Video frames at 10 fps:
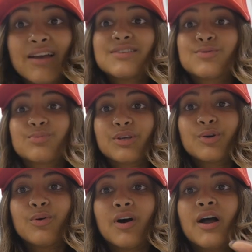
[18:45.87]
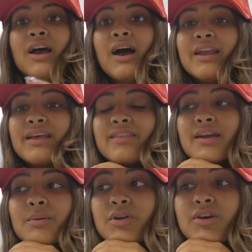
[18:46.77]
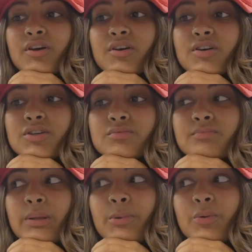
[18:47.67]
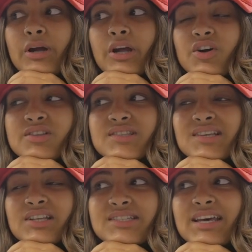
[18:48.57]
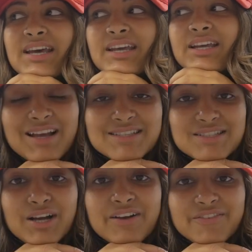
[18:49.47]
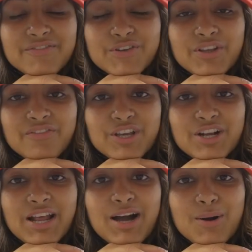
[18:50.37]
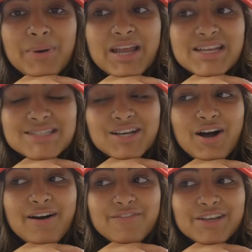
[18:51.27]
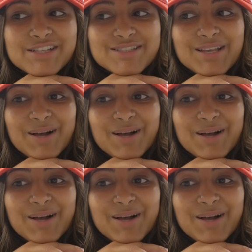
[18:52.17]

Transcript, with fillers: is really cool. And I think I'm gonna maybe wear it on Sunday. I still haven't fully figured out my ACL outfit, so